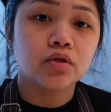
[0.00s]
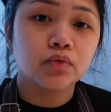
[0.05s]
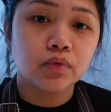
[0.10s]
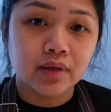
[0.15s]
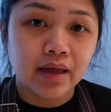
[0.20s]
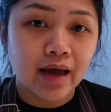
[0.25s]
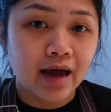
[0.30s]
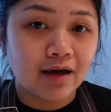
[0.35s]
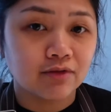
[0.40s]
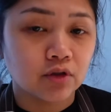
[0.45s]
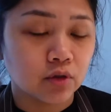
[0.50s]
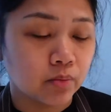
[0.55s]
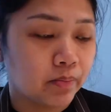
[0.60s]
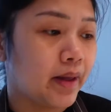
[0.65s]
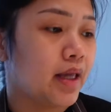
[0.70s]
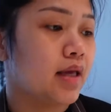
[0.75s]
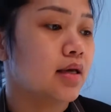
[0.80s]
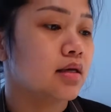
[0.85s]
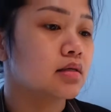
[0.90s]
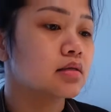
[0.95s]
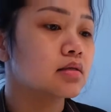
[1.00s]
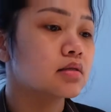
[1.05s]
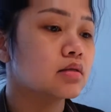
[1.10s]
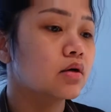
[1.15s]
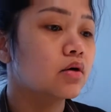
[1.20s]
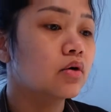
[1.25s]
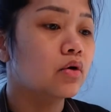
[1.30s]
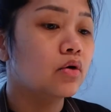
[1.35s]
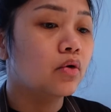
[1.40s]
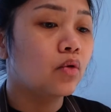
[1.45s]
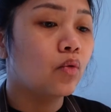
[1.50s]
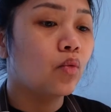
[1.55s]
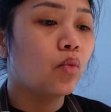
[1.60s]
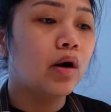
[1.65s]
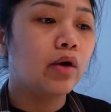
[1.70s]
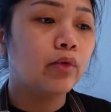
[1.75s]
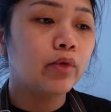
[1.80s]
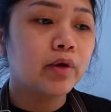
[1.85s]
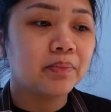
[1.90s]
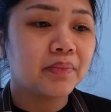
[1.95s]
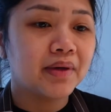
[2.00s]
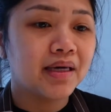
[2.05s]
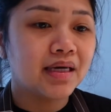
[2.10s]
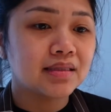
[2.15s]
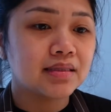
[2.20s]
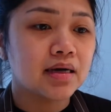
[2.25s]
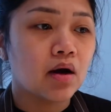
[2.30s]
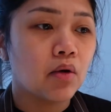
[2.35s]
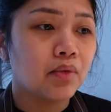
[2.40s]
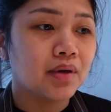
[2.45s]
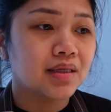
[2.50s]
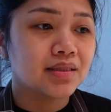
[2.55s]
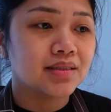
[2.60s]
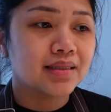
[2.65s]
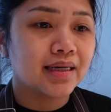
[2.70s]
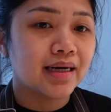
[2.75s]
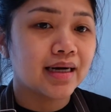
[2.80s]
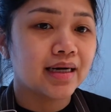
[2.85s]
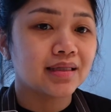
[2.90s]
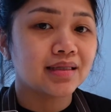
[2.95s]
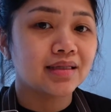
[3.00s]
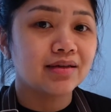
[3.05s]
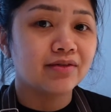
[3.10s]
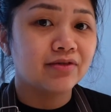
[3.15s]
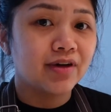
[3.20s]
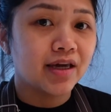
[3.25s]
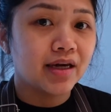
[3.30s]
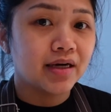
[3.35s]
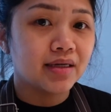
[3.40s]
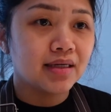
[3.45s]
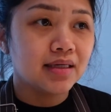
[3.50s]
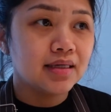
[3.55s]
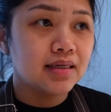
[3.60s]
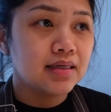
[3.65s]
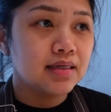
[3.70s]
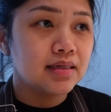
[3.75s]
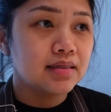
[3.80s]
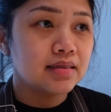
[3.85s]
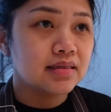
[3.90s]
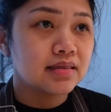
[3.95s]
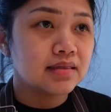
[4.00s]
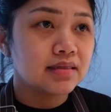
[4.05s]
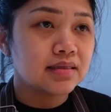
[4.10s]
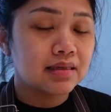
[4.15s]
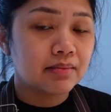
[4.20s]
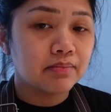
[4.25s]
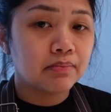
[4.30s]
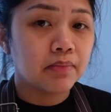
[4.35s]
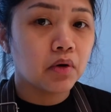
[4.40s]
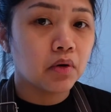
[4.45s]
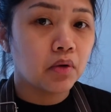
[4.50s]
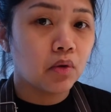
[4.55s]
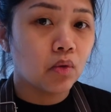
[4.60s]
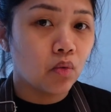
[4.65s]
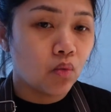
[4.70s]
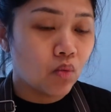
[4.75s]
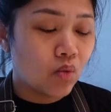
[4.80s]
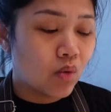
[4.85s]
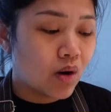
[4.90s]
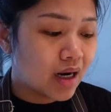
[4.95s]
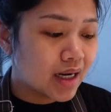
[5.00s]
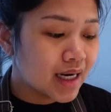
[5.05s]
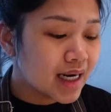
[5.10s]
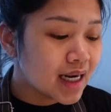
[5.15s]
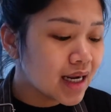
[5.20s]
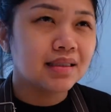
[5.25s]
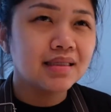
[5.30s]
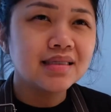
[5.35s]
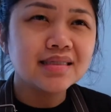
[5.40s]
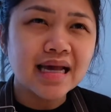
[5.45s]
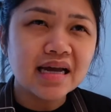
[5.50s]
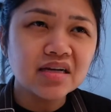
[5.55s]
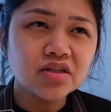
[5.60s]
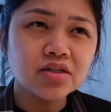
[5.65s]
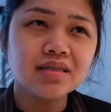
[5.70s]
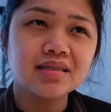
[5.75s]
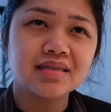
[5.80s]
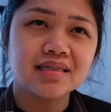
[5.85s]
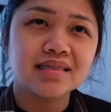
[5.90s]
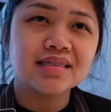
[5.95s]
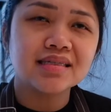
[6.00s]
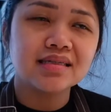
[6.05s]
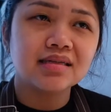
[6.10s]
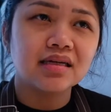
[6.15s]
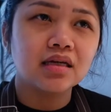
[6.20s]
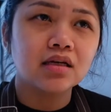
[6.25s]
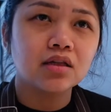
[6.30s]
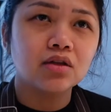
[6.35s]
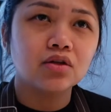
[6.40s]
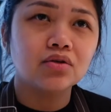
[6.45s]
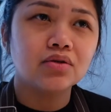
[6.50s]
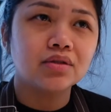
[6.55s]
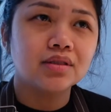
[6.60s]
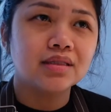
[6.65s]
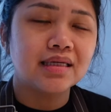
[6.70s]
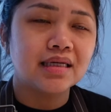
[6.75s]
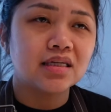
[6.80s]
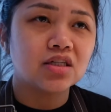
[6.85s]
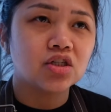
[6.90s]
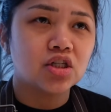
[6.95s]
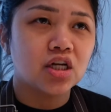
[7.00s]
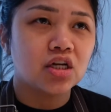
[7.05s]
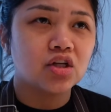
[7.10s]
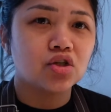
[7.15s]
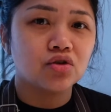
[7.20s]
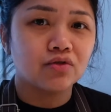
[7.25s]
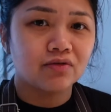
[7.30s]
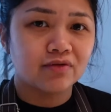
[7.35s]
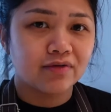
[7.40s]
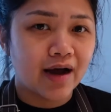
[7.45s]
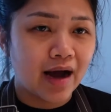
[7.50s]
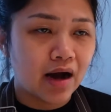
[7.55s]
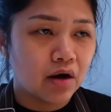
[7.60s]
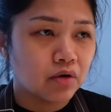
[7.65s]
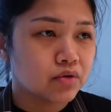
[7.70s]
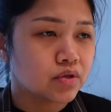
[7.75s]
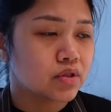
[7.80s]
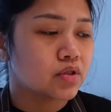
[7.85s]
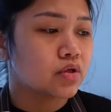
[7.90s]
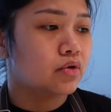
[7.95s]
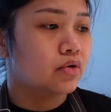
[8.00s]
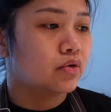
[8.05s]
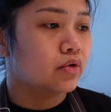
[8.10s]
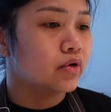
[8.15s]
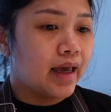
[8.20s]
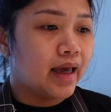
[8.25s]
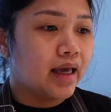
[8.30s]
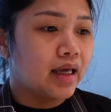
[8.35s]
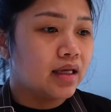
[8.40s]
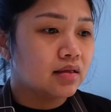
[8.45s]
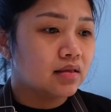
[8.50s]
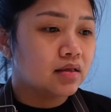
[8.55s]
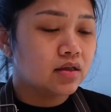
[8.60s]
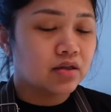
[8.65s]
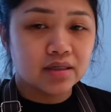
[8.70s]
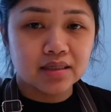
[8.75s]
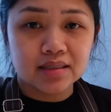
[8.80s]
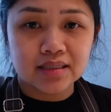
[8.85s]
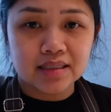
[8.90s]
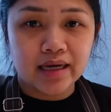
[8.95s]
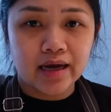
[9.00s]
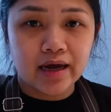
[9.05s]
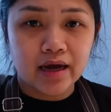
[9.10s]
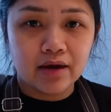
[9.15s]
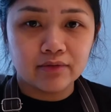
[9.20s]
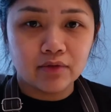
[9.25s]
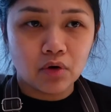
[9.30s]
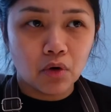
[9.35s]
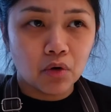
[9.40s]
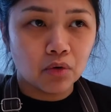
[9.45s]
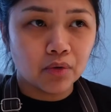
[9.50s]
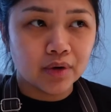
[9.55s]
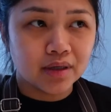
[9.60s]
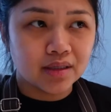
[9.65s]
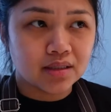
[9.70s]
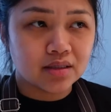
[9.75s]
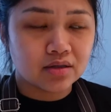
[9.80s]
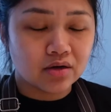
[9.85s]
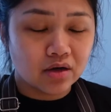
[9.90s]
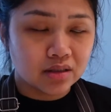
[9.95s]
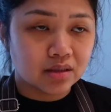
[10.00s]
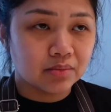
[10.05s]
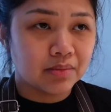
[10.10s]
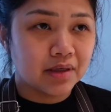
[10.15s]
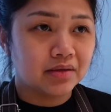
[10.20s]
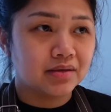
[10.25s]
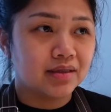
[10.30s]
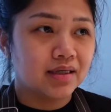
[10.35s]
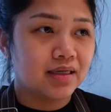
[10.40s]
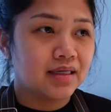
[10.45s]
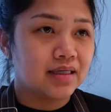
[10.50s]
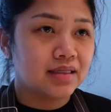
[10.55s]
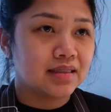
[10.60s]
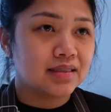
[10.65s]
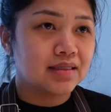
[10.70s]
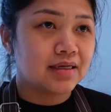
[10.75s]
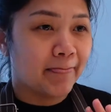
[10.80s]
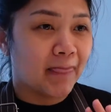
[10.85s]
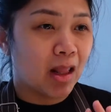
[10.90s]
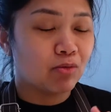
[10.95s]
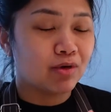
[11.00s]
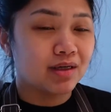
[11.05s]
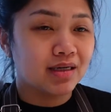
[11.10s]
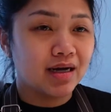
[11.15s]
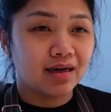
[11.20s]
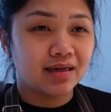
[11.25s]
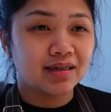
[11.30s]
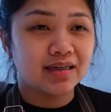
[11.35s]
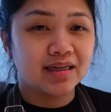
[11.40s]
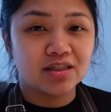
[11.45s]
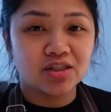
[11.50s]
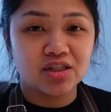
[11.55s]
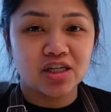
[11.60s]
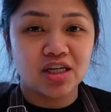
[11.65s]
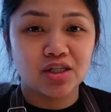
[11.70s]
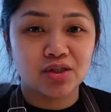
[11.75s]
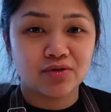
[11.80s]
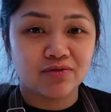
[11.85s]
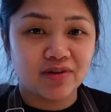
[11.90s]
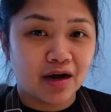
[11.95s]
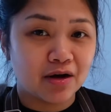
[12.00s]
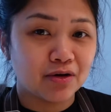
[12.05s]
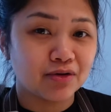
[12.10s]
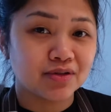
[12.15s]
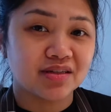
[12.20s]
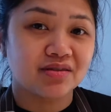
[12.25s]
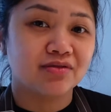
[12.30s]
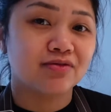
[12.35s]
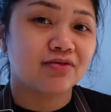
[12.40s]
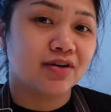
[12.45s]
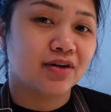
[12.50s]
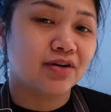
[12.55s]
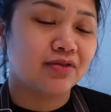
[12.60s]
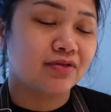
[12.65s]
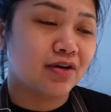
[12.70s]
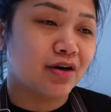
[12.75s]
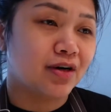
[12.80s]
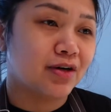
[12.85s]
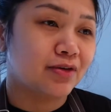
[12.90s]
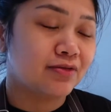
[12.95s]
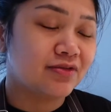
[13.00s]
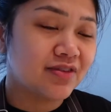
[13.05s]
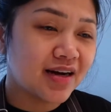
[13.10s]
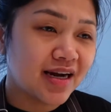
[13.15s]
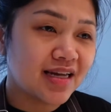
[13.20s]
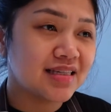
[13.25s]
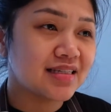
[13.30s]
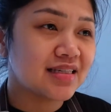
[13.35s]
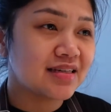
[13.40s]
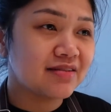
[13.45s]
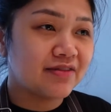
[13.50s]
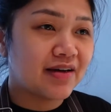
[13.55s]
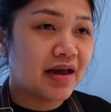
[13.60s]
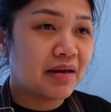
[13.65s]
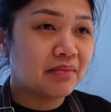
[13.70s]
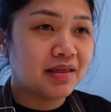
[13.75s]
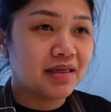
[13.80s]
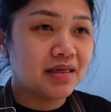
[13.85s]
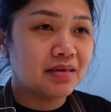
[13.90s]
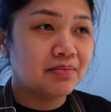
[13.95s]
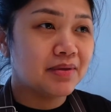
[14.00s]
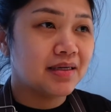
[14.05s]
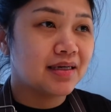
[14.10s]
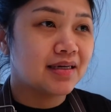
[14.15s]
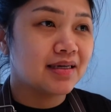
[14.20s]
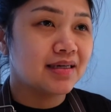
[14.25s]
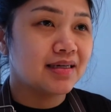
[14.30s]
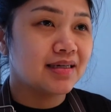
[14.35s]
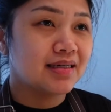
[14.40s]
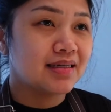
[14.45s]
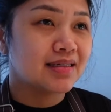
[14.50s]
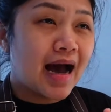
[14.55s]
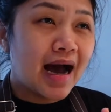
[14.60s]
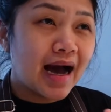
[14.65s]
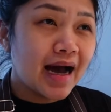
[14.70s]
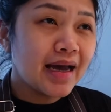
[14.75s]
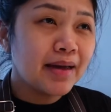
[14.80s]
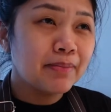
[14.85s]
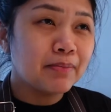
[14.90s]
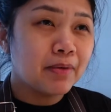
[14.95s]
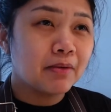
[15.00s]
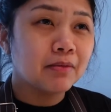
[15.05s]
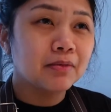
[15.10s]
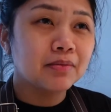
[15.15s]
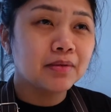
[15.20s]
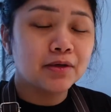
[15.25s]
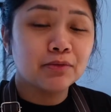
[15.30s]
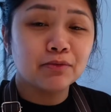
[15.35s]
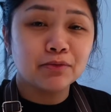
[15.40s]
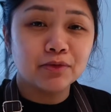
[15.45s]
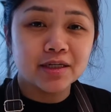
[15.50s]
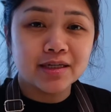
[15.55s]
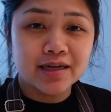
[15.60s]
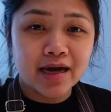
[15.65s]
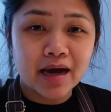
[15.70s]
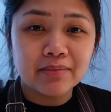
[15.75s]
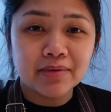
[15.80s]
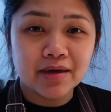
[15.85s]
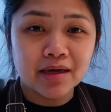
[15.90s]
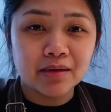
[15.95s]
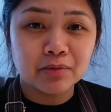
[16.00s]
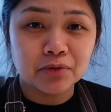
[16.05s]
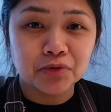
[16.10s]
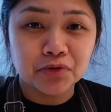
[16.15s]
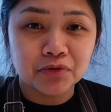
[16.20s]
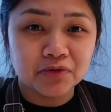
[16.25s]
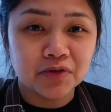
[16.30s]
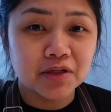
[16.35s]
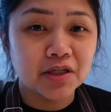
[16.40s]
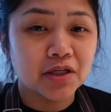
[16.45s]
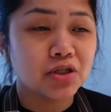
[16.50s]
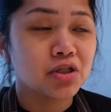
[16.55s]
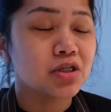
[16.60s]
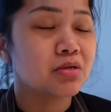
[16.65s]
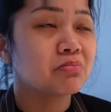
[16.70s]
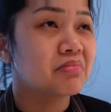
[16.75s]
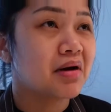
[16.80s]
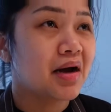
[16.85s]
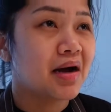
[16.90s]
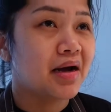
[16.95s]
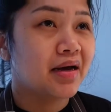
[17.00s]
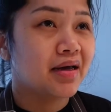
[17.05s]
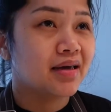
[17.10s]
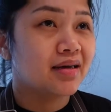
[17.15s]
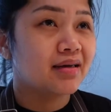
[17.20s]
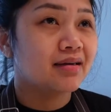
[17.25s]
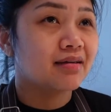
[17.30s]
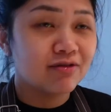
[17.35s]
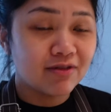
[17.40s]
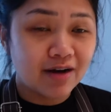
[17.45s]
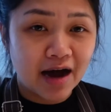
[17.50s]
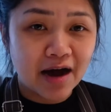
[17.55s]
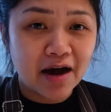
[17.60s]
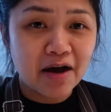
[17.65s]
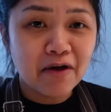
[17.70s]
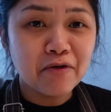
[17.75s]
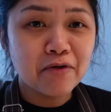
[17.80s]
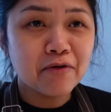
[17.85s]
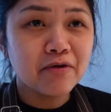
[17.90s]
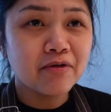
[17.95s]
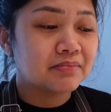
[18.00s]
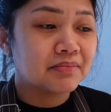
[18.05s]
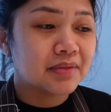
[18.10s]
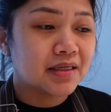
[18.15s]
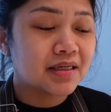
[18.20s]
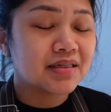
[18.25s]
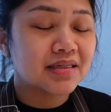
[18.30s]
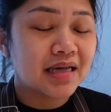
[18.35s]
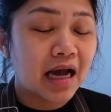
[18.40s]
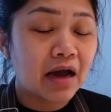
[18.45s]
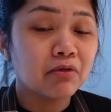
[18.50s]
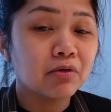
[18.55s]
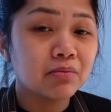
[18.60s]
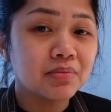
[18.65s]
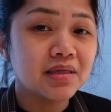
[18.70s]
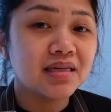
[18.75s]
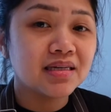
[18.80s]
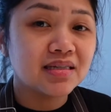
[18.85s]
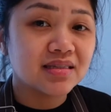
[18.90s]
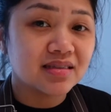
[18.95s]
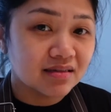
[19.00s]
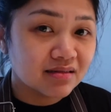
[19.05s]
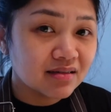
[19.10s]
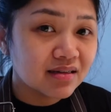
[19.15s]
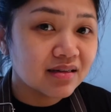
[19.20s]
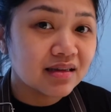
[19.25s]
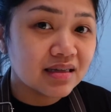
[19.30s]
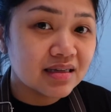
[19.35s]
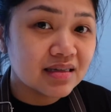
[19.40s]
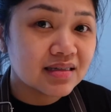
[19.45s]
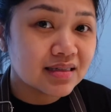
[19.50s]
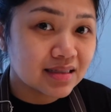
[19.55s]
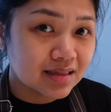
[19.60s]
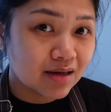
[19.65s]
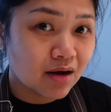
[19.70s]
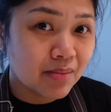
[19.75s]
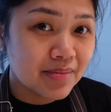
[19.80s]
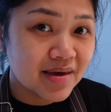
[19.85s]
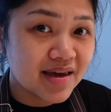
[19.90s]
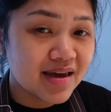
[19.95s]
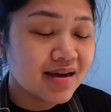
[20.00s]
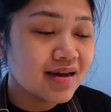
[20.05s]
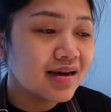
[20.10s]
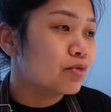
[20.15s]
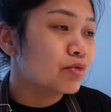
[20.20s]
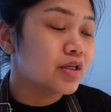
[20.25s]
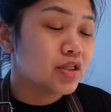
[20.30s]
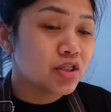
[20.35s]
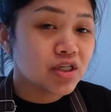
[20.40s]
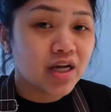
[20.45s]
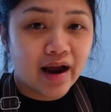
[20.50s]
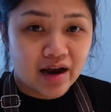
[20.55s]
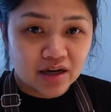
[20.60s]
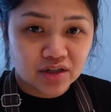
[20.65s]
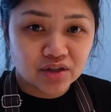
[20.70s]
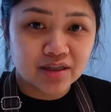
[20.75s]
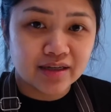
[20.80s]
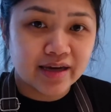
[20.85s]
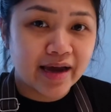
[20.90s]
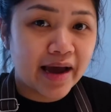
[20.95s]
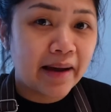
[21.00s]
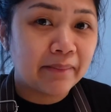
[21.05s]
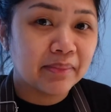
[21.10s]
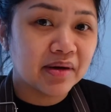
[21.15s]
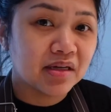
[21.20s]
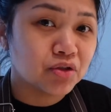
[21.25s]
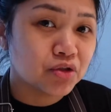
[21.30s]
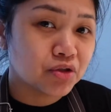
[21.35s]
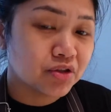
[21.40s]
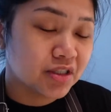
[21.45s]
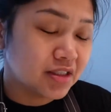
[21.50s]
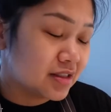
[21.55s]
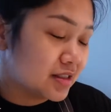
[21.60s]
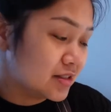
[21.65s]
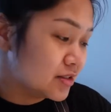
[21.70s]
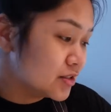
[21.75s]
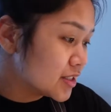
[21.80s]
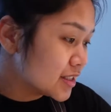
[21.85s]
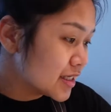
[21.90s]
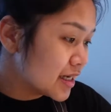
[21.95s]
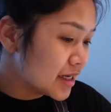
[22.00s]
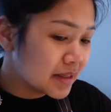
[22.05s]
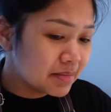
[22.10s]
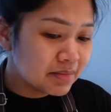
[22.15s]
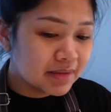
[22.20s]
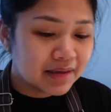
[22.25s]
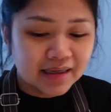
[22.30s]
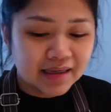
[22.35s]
you will have to pay so what we picked was that the very simple one this actually doesn't include the exchange of vows so and chris and i have always talked about this we're not going to exchange vows in front of our friends and family because I probably would not be able to finish my vow because I will be historically sobbing, which actually happened during dinner time.